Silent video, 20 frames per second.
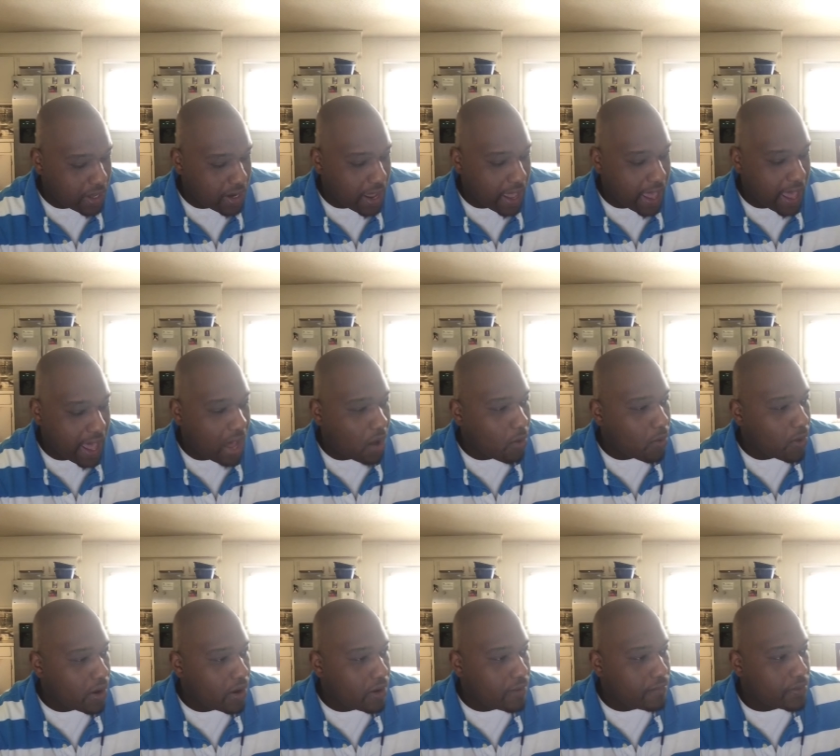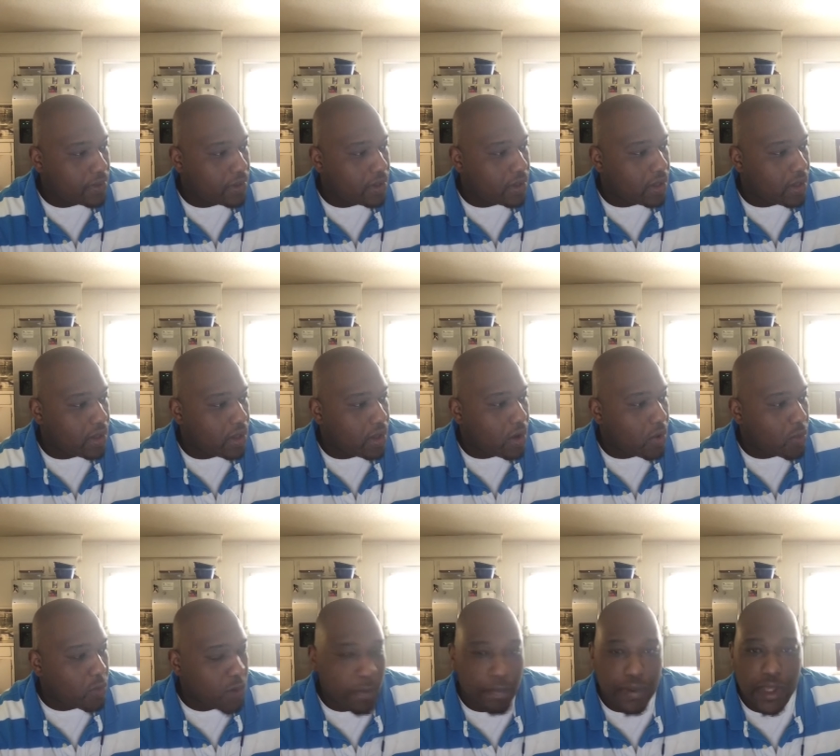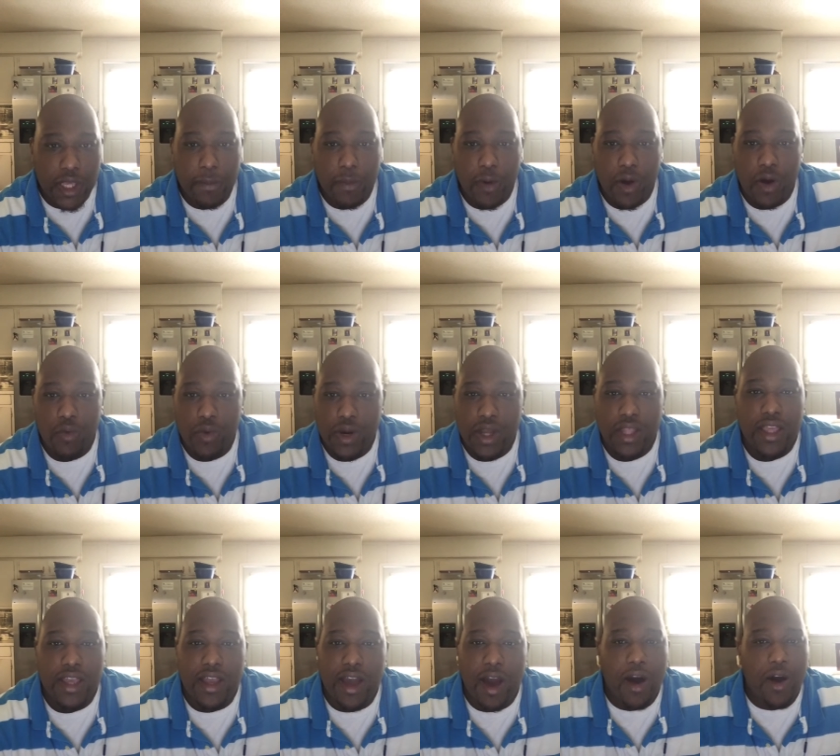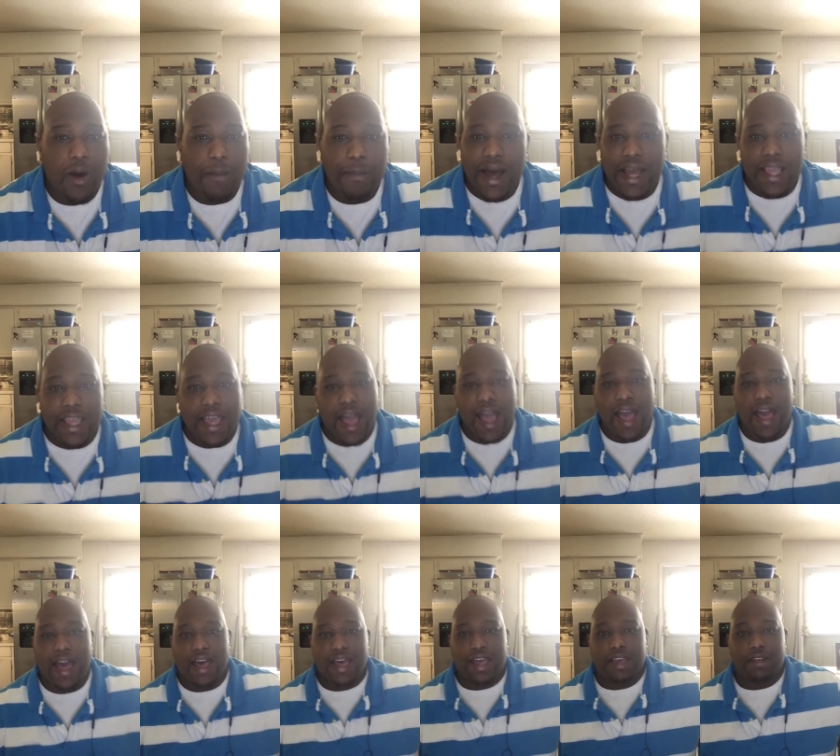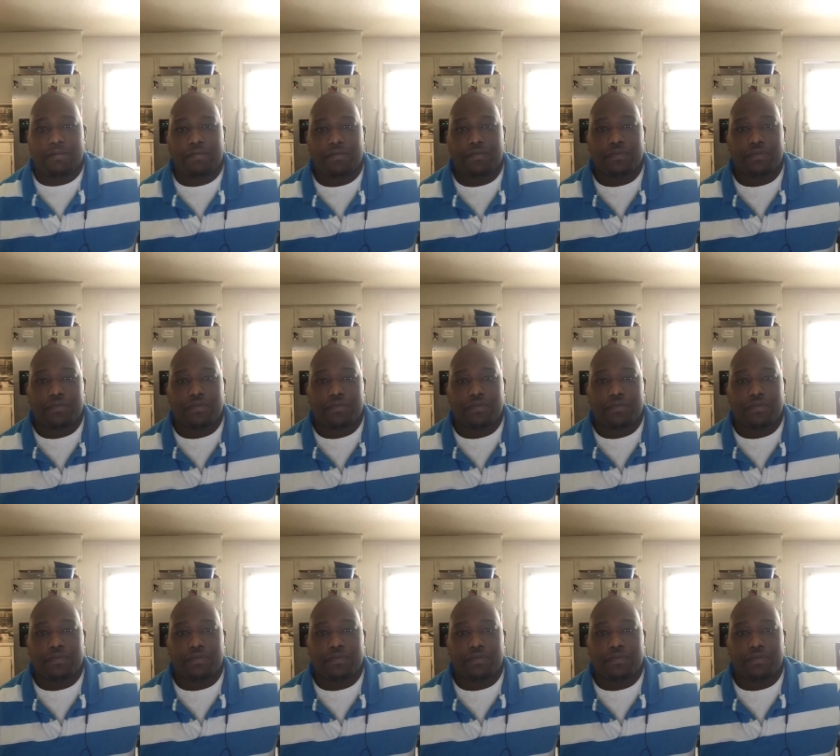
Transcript: in an hour where people are really called by God.